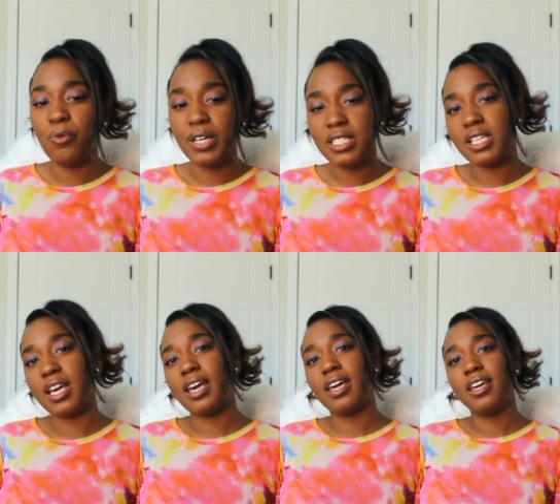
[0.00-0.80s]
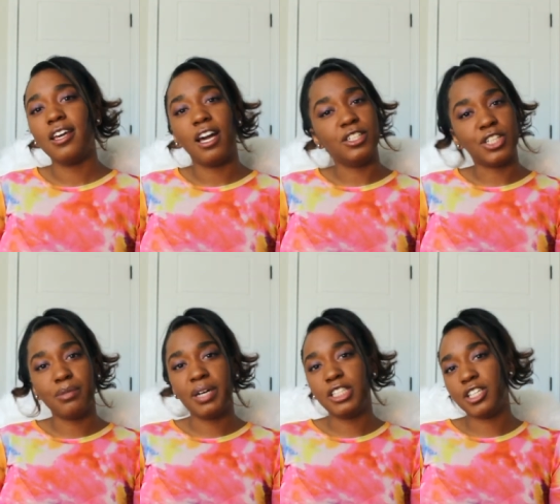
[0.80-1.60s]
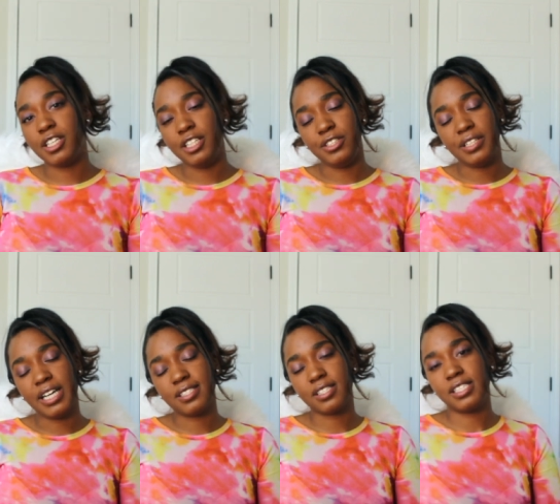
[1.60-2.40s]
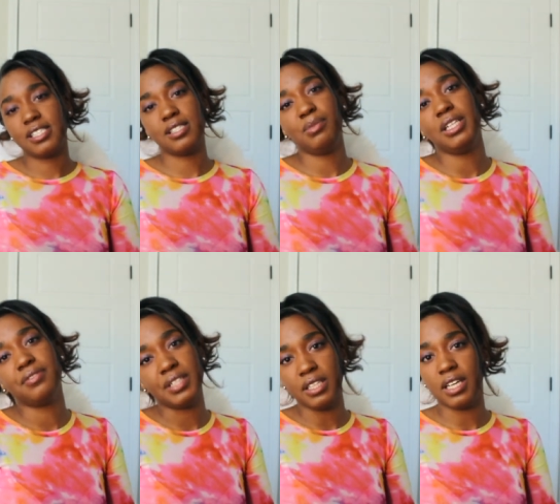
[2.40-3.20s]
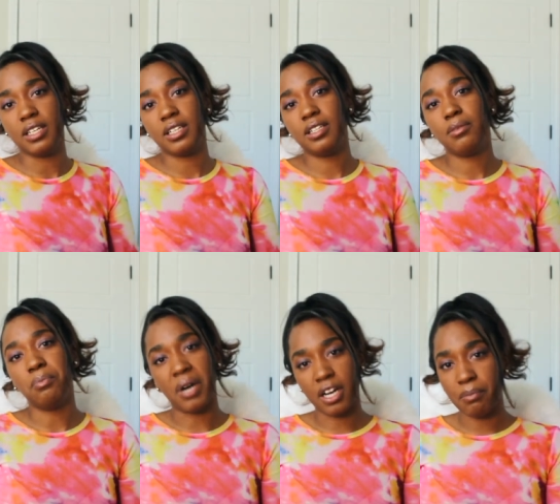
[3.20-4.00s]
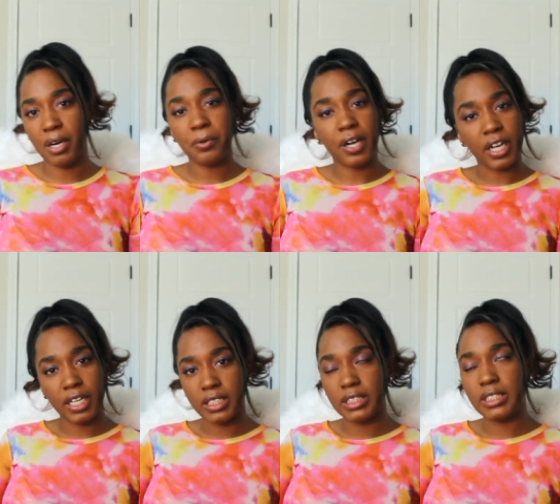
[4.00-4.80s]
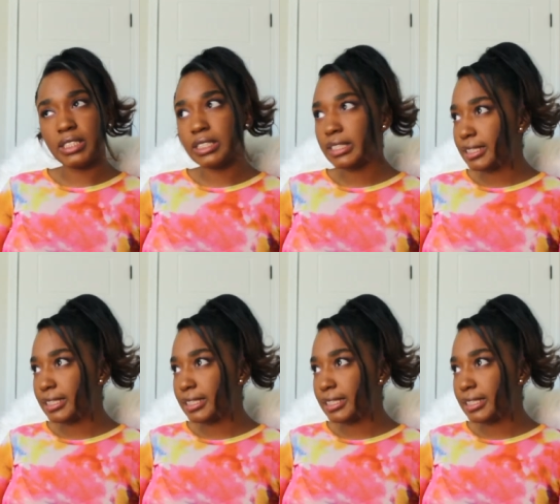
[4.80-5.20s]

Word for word: one day during my journey you guys are going to see me living in London mark my words